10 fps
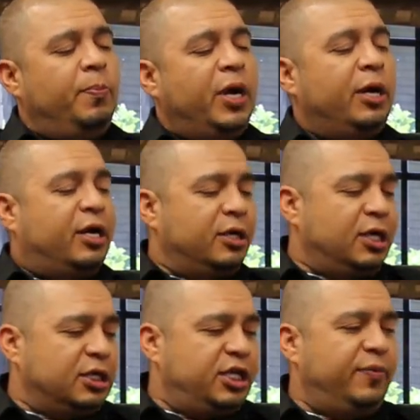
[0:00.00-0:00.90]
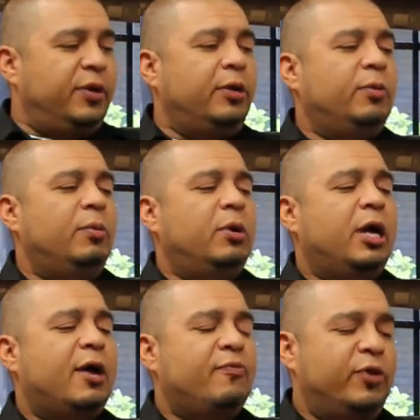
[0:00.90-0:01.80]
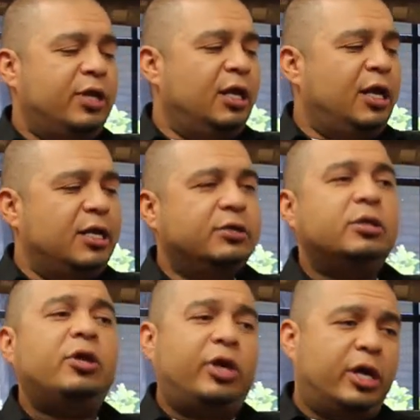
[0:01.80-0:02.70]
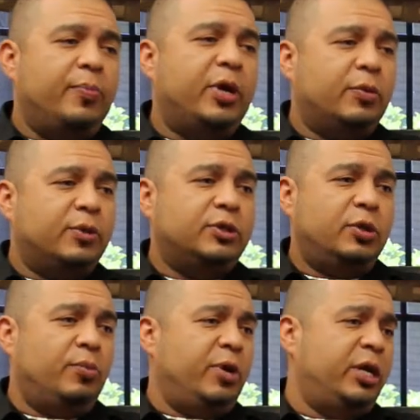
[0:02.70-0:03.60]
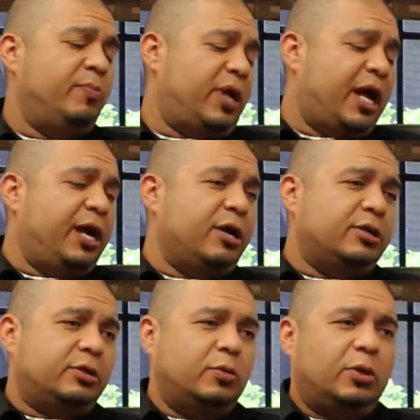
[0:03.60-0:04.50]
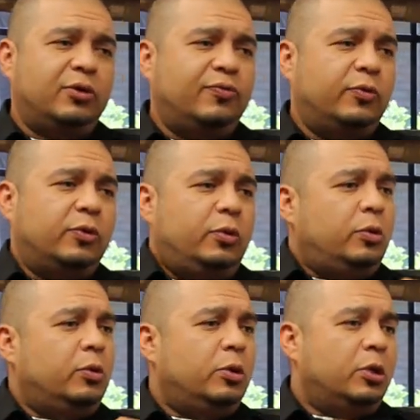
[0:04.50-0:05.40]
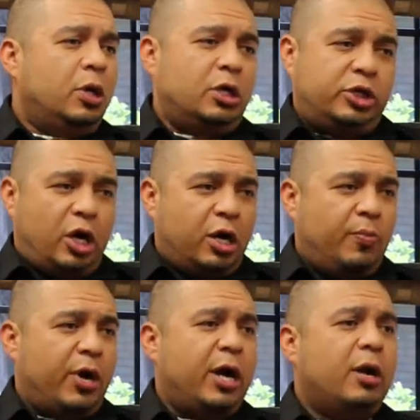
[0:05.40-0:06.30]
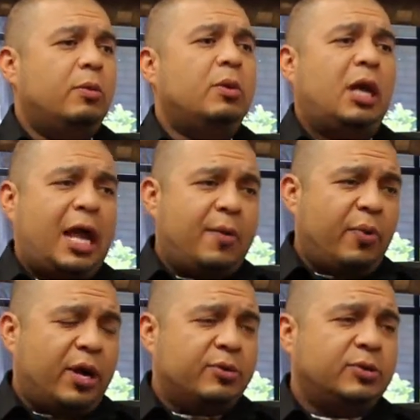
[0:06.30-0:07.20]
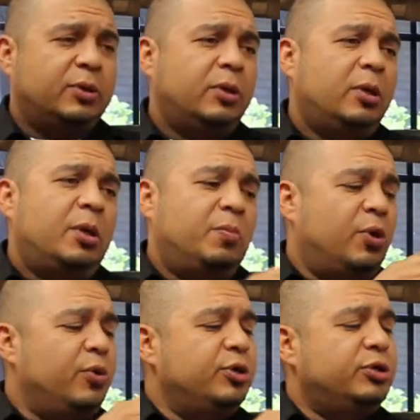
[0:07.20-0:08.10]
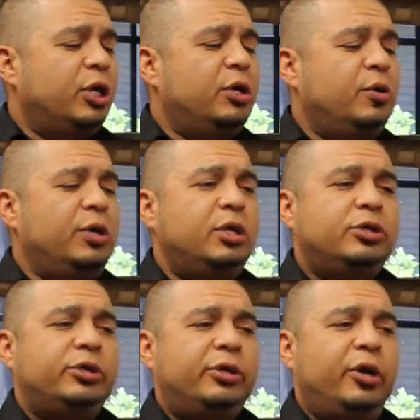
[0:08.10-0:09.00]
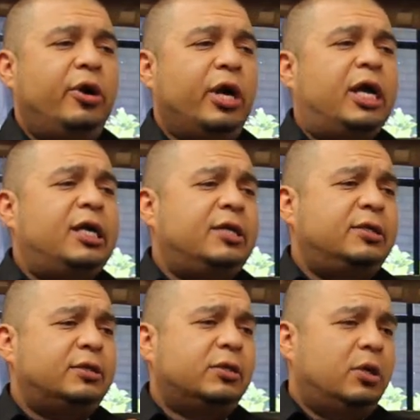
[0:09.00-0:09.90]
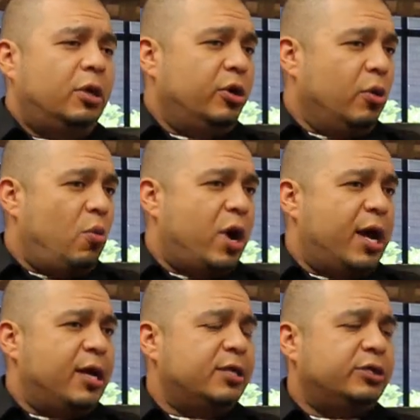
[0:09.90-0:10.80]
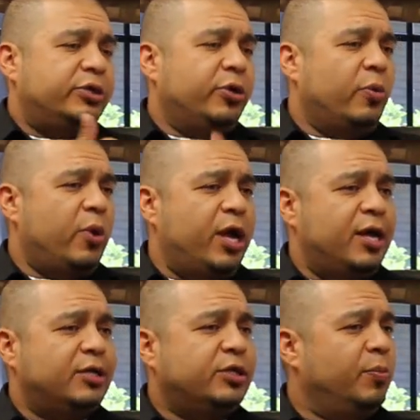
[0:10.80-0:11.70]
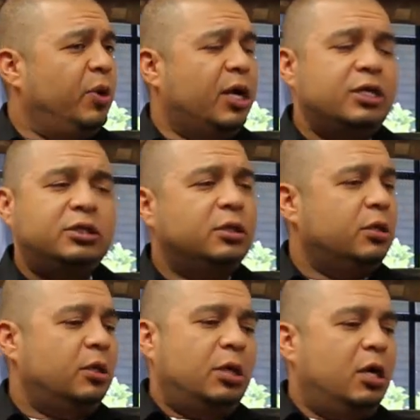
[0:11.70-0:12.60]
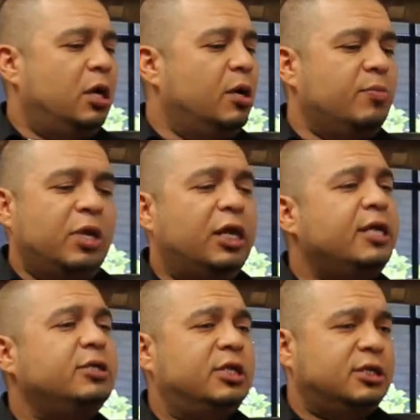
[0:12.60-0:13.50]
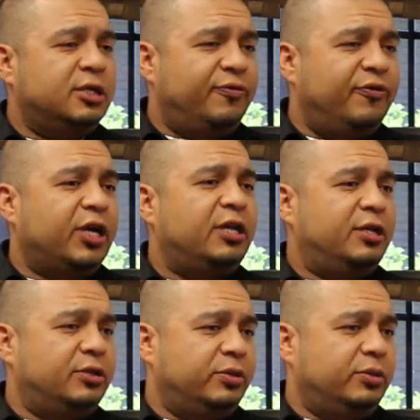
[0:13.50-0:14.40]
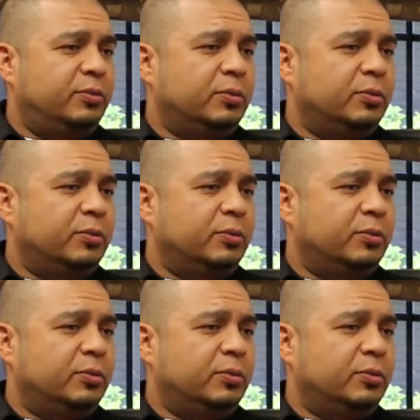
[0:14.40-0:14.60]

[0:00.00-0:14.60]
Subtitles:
better conductivity we'll have with the laser, and they'll get a better result, meaning black hairs are wonderful, dark brown, light browns. But when you start going into your grays, your whites, your reds, your blondes, the laser doesn't affect these.